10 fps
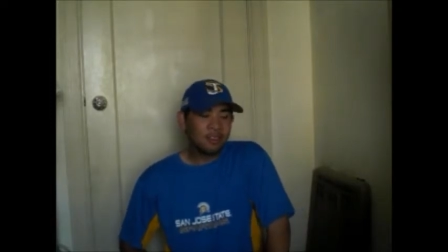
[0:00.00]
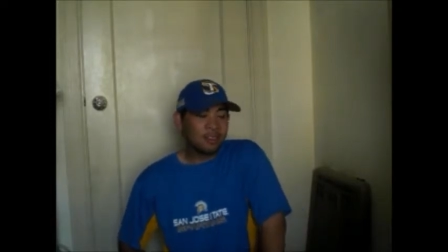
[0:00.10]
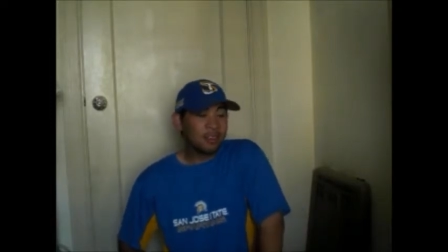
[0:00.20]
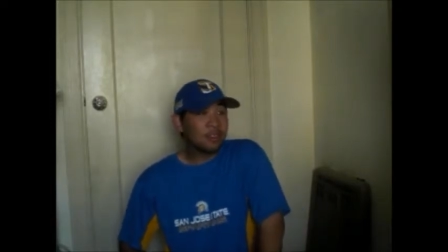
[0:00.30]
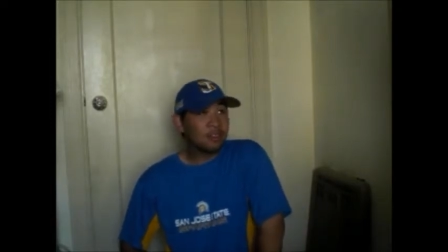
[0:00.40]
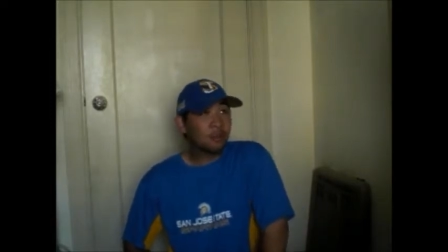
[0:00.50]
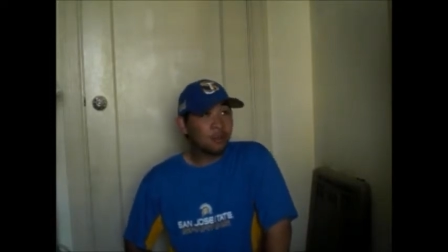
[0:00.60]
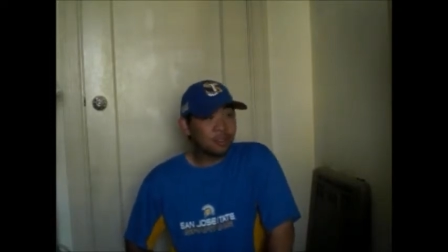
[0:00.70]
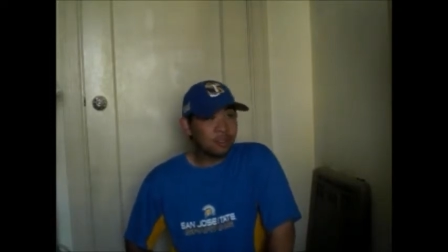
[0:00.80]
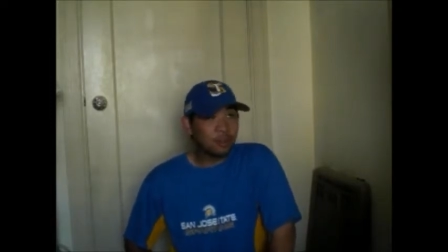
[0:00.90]
And of
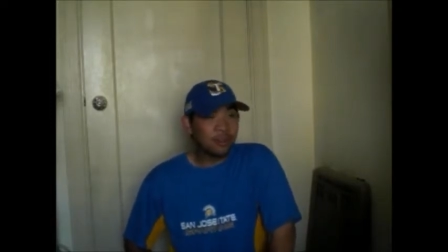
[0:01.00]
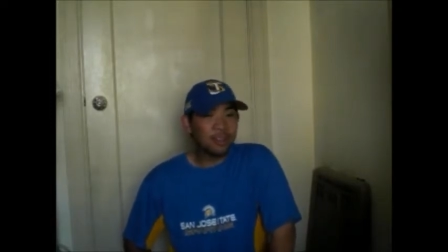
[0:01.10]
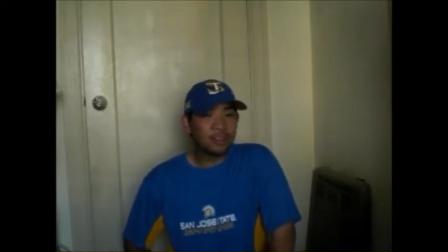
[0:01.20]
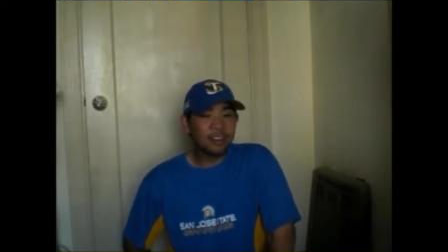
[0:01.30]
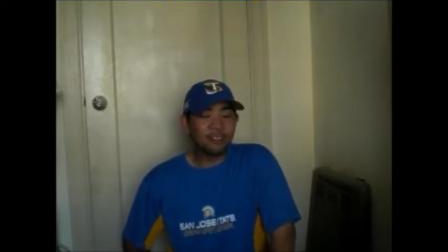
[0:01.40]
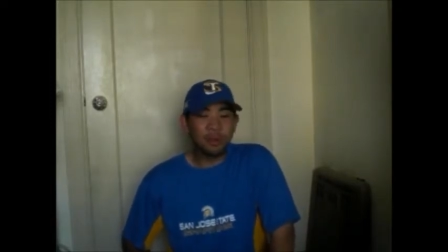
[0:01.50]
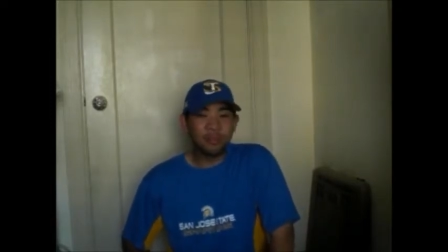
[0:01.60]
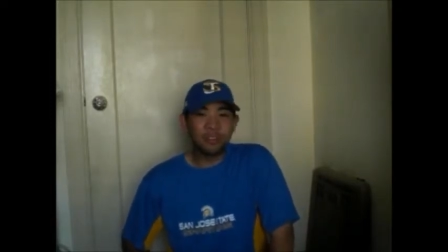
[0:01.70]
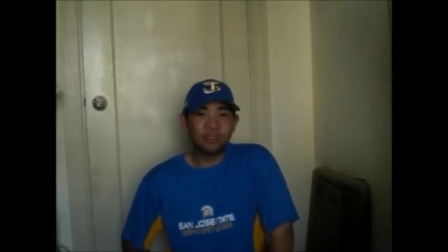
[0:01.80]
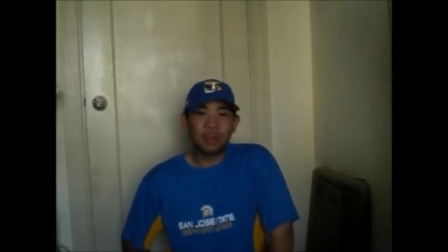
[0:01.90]
course, the other headline of
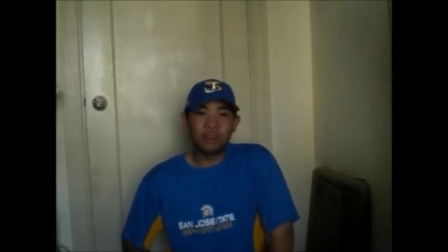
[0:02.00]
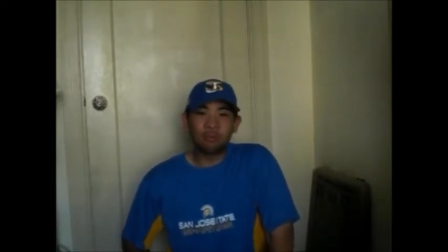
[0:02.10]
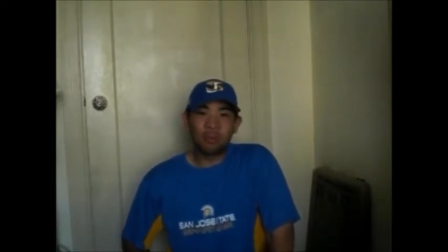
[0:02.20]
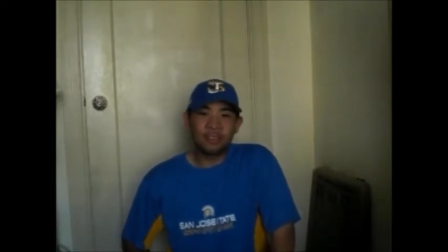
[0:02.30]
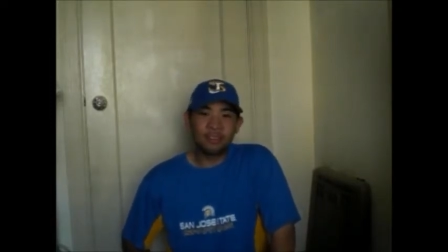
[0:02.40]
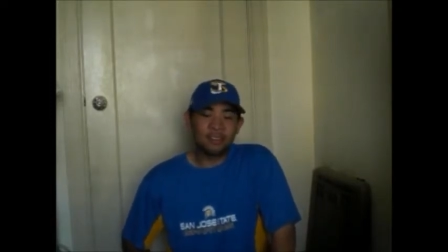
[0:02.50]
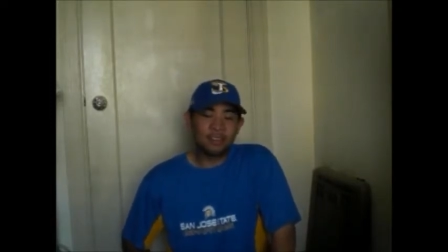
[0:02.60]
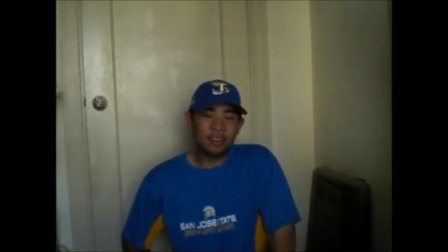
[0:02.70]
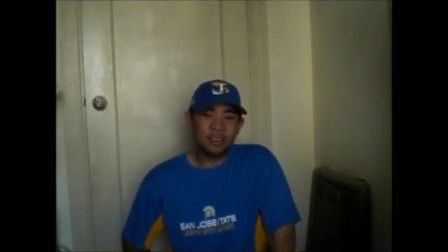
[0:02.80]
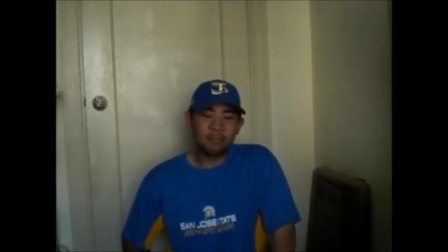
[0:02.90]
moving to the Mountain West.
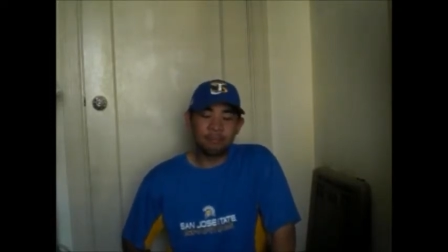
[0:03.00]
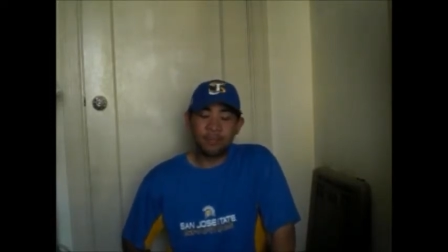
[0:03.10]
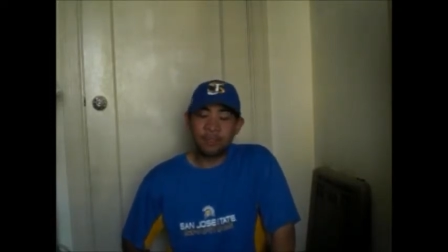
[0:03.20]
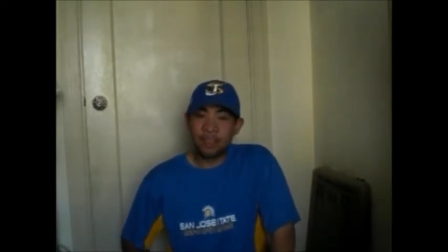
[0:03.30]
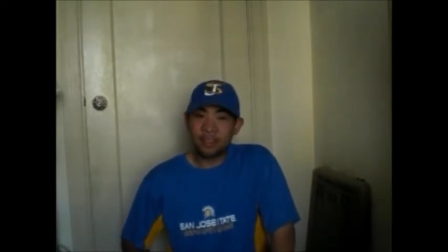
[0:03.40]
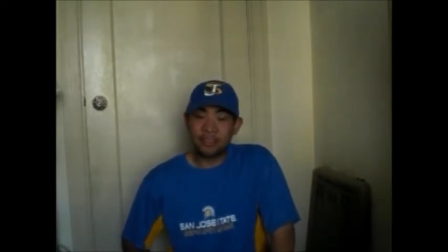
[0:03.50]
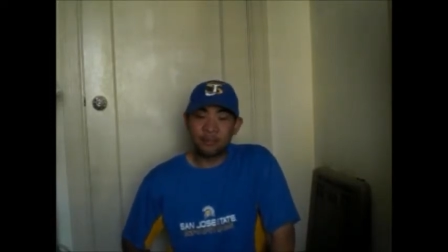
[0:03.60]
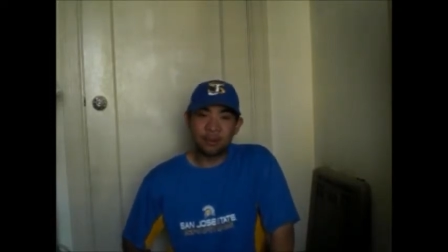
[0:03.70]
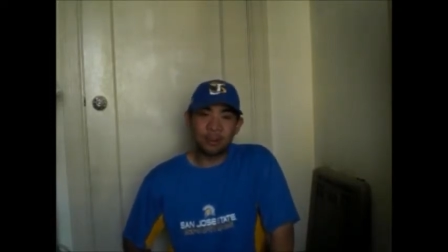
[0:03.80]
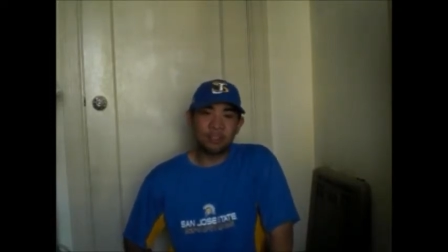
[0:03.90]
Uh, as I've
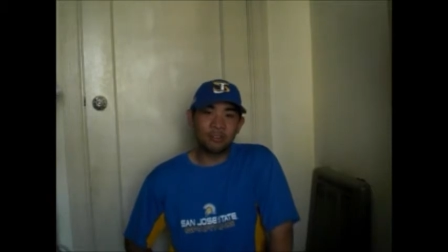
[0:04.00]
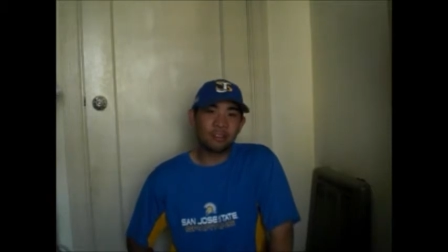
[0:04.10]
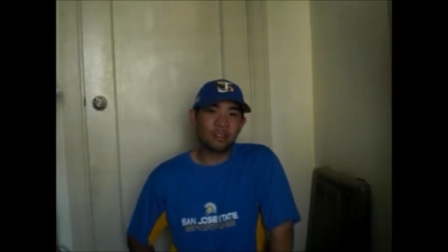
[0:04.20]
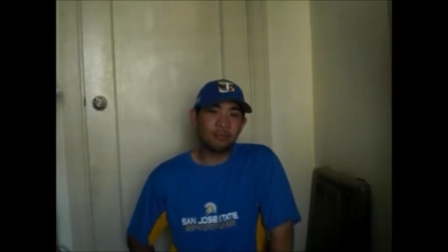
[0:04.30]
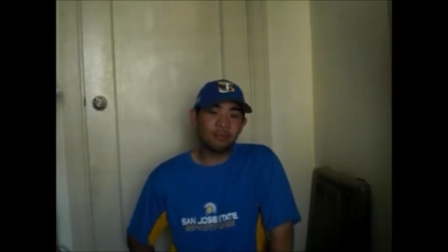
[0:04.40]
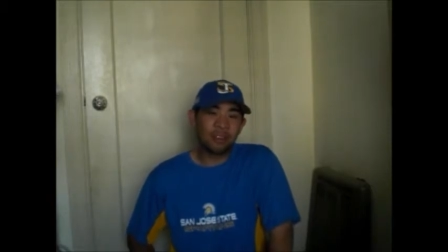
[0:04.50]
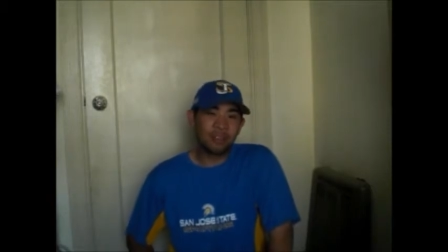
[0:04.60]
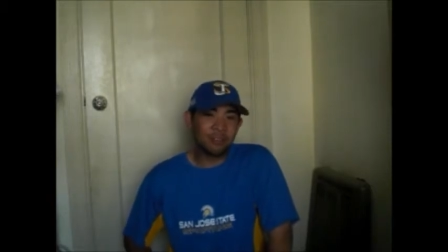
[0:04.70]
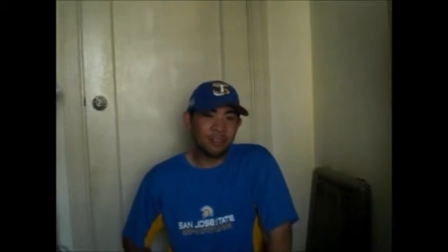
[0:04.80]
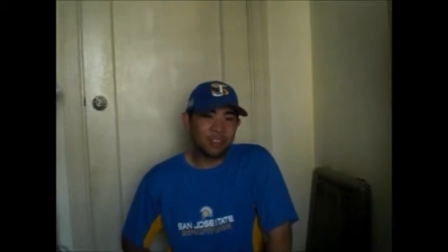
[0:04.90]
already addressed in a
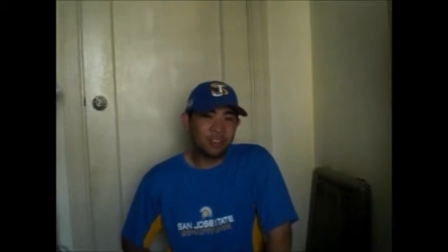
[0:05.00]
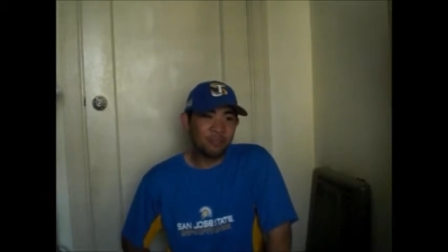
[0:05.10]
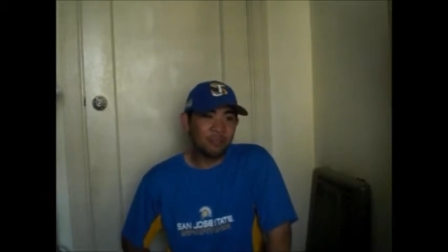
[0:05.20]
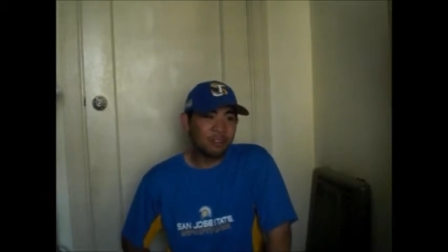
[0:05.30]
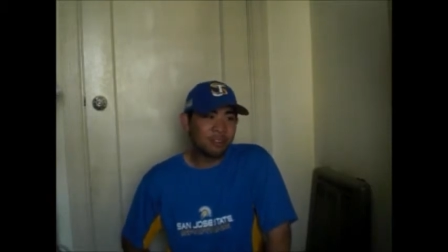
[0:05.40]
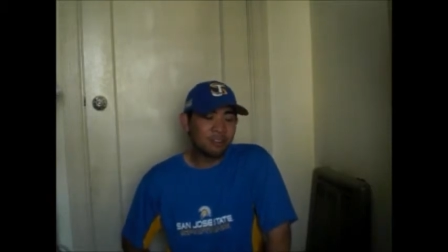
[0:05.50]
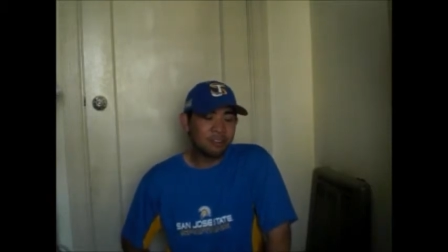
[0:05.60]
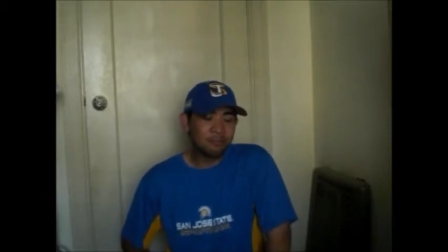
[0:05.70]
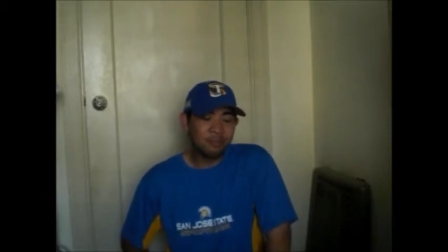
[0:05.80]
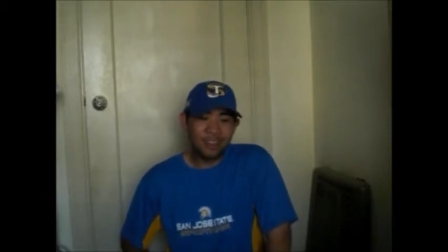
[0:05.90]
previous video,
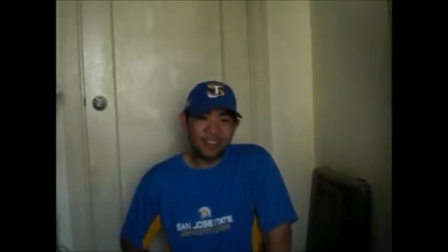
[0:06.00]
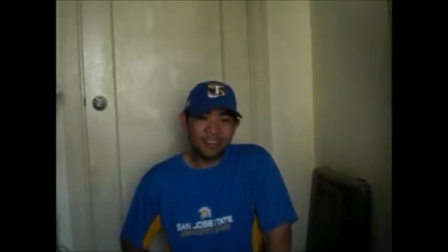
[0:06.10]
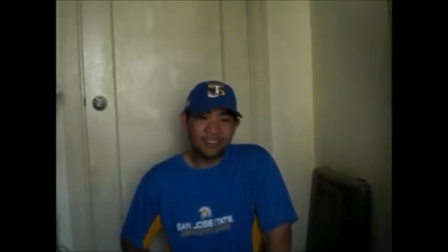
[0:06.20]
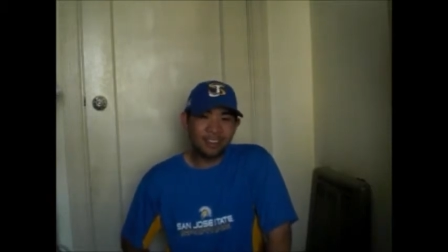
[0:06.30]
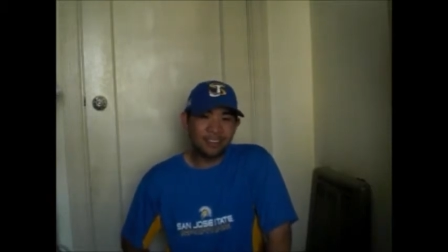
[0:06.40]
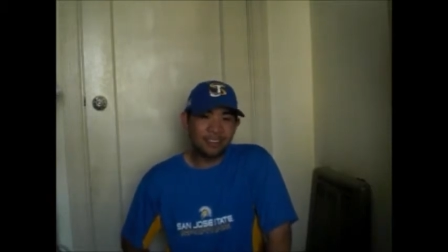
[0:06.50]
big headline.